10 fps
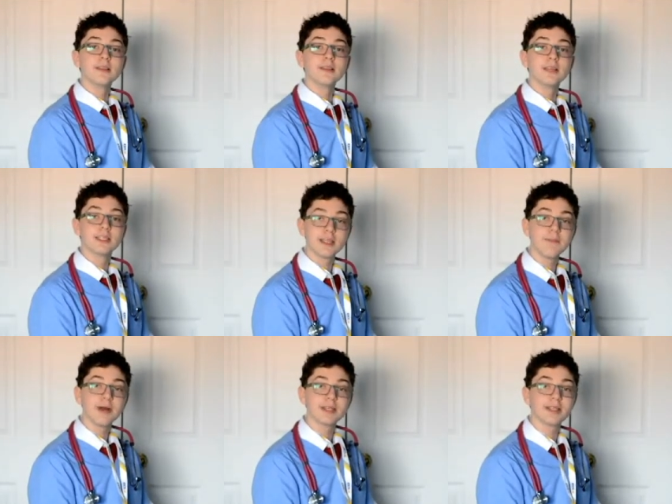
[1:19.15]
The
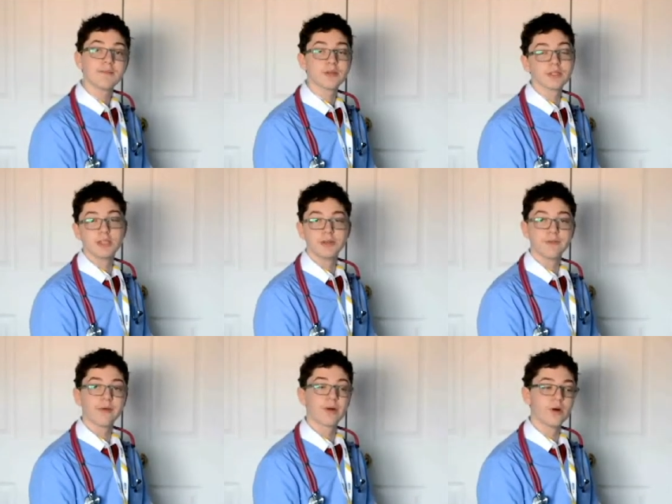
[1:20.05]
step-by-step procedure
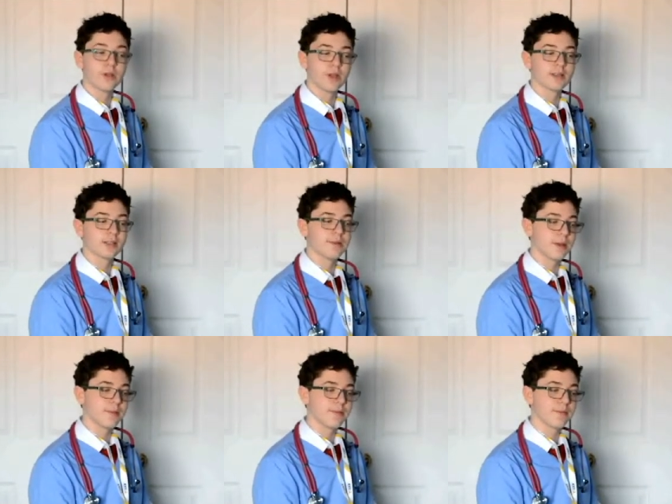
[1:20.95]
for a colonoscopy.
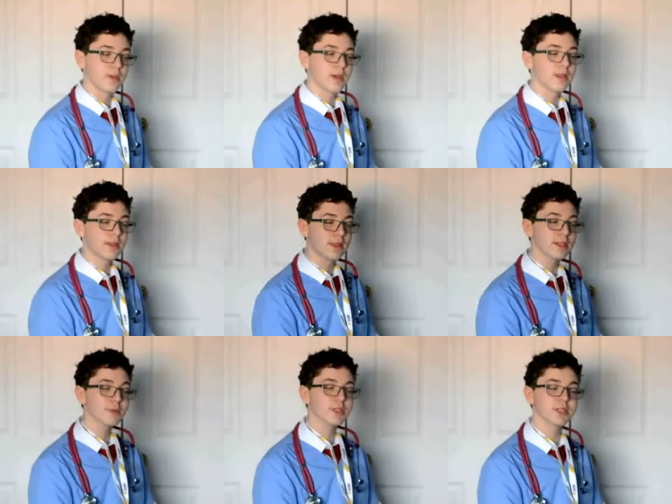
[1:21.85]
This
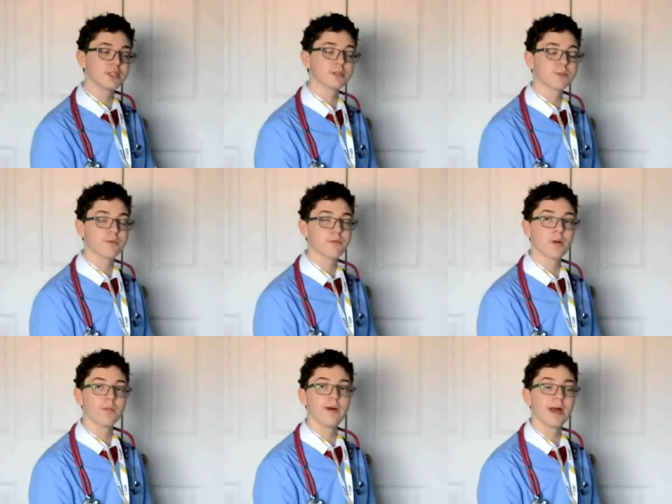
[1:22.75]
procedure is
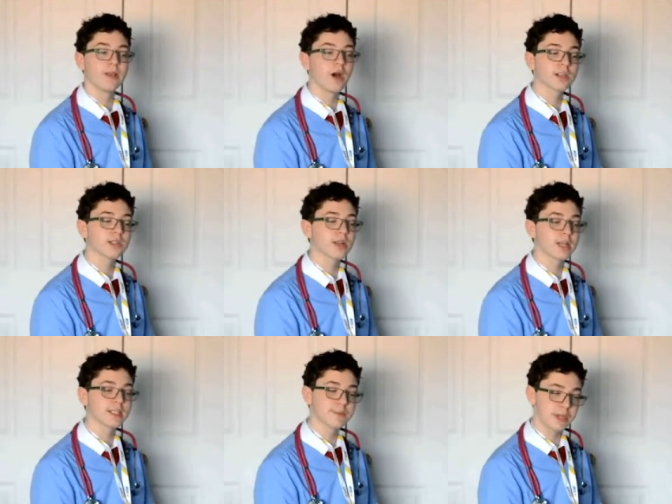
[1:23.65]
performed by a doctor
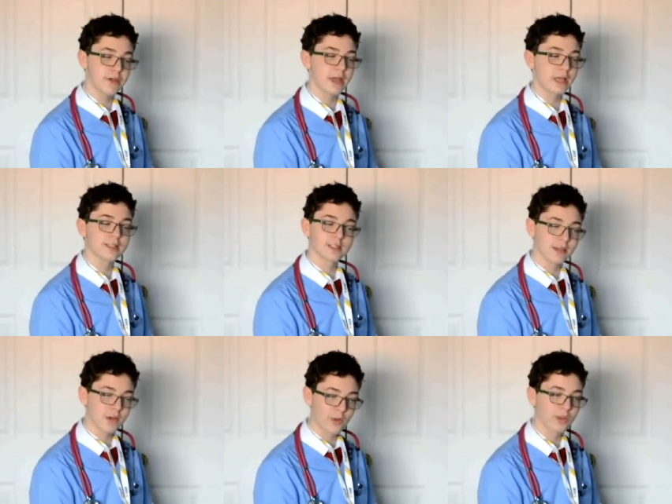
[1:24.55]
experienced in
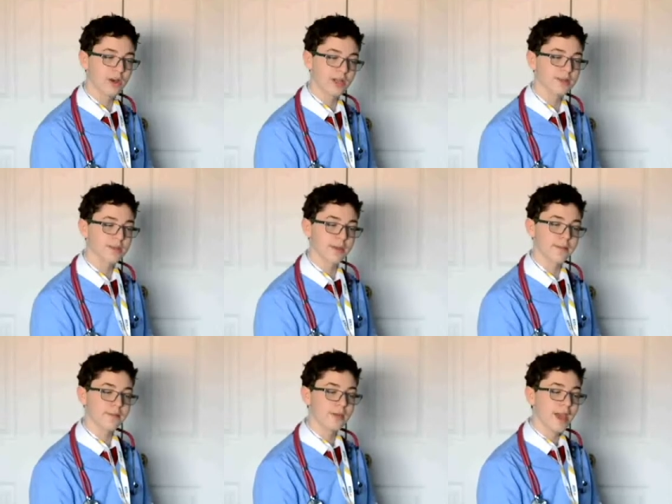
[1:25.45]
colonoscopy
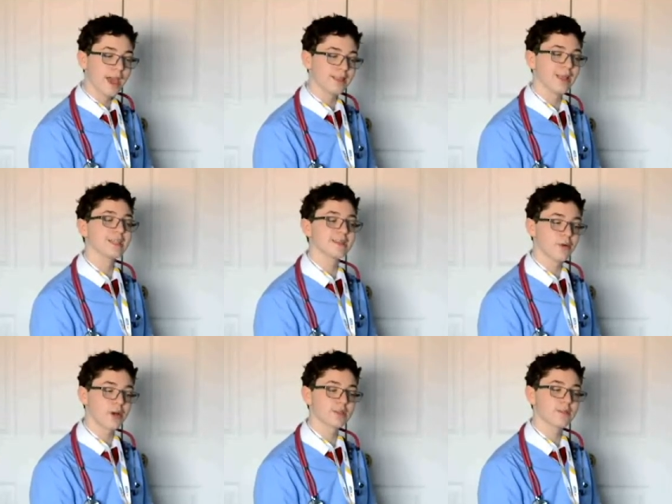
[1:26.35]
and lasts
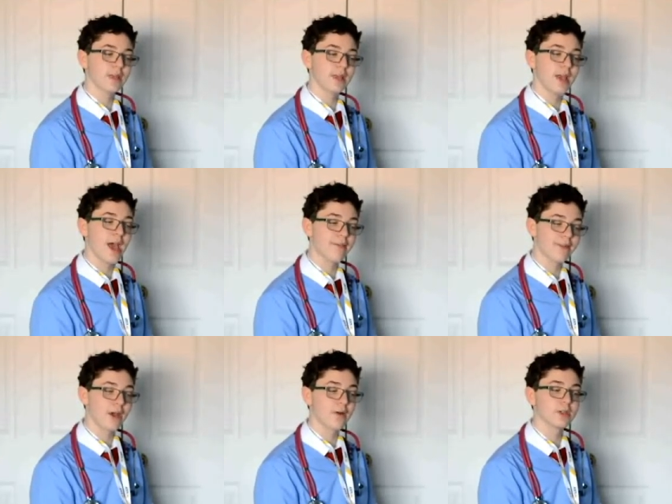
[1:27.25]
approximately half an
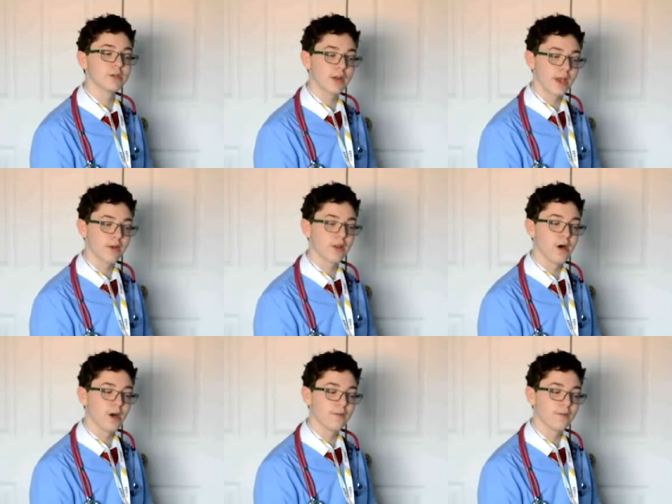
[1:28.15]
hour to an hour long.